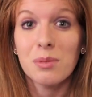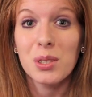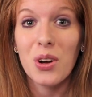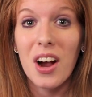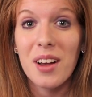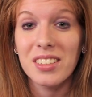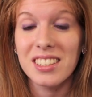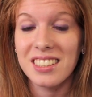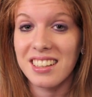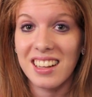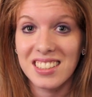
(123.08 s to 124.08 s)

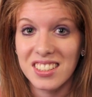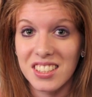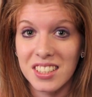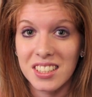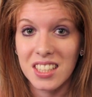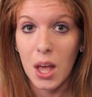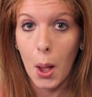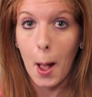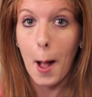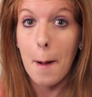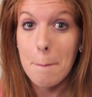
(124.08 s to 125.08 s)
subscribers and that's just
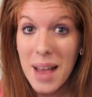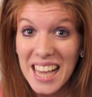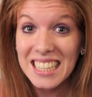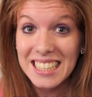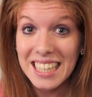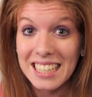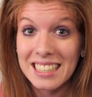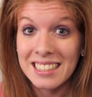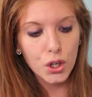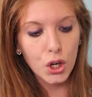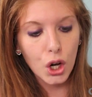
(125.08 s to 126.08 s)
amazing.
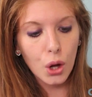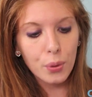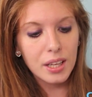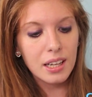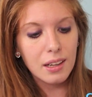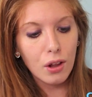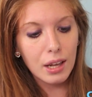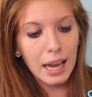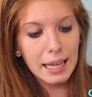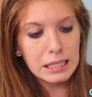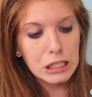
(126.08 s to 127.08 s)
Chloe
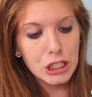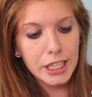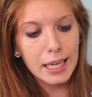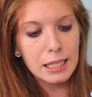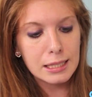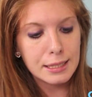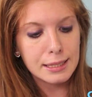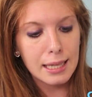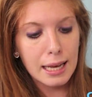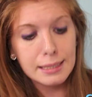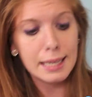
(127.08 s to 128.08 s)
Lauren Gilles
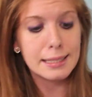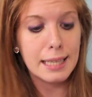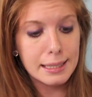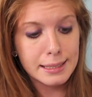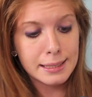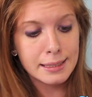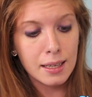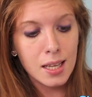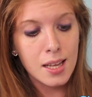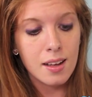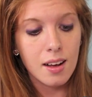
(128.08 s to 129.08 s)
XXX
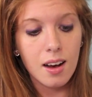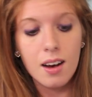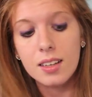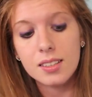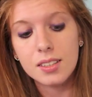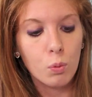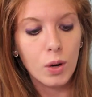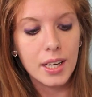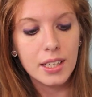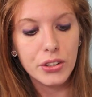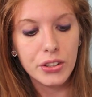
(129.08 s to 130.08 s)
asks,
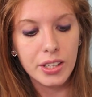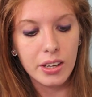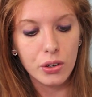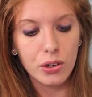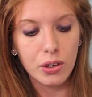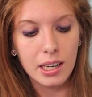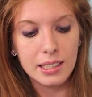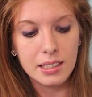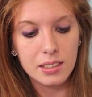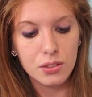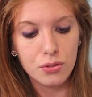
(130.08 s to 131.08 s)
where do you get your
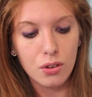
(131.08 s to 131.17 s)
ideas